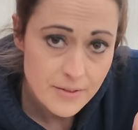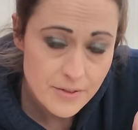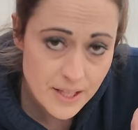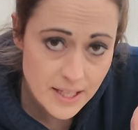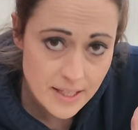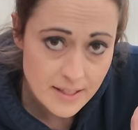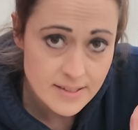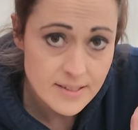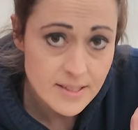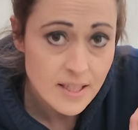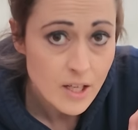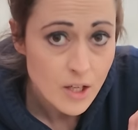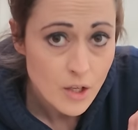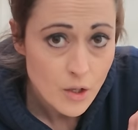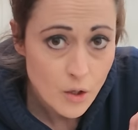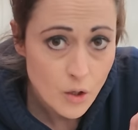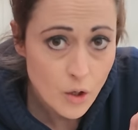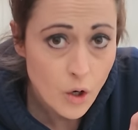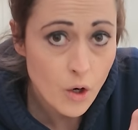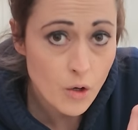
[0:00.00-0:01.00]
this
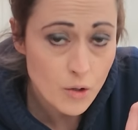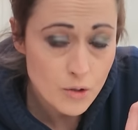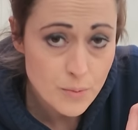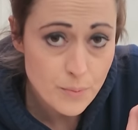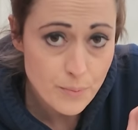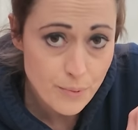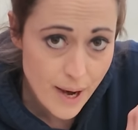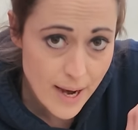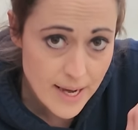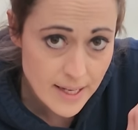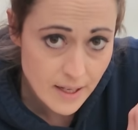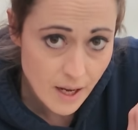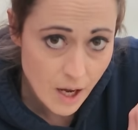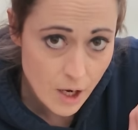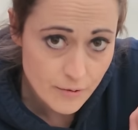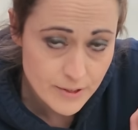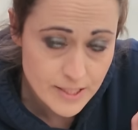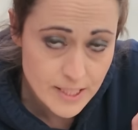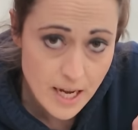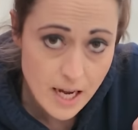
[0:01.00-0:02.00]
could break
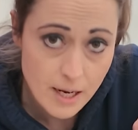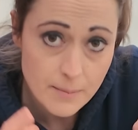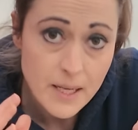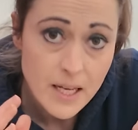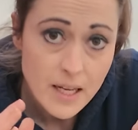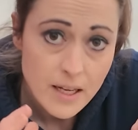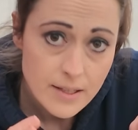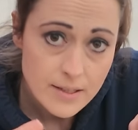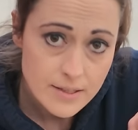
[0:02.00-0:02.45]
over time.